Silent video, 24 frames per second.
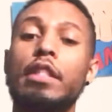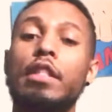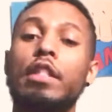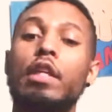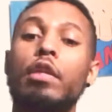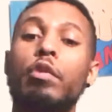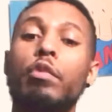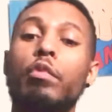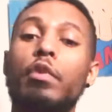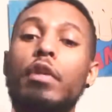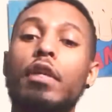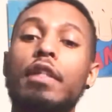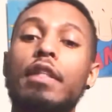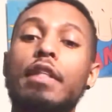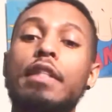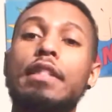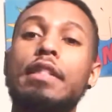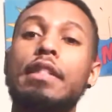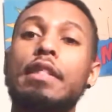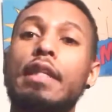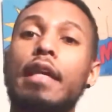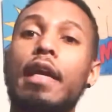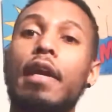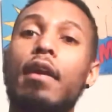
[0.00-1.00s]
and they're really
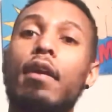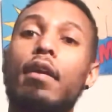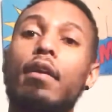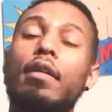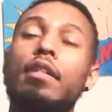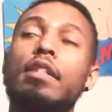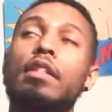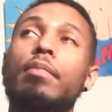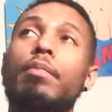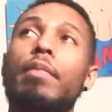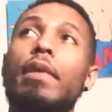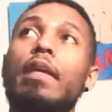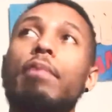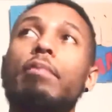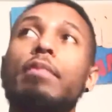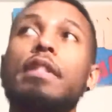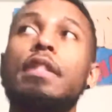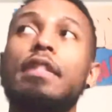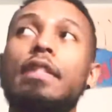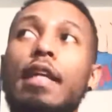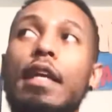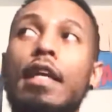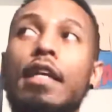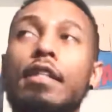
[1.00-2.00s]
scared to make
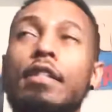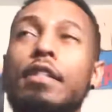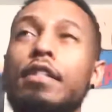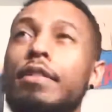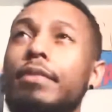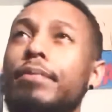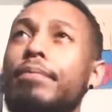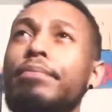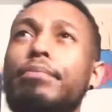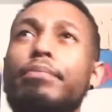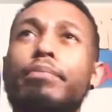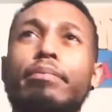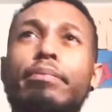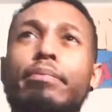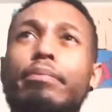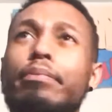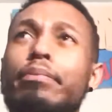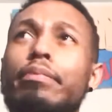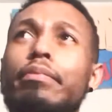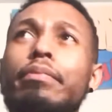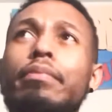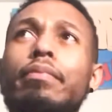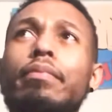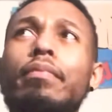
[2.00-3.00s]
mistakes.
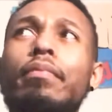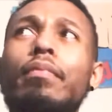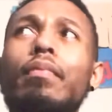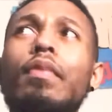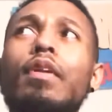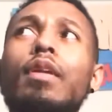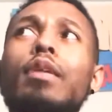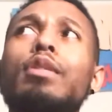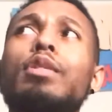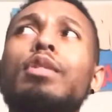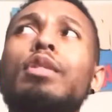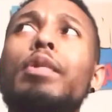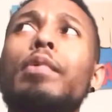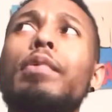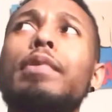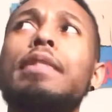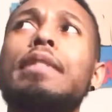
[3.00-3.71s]
So in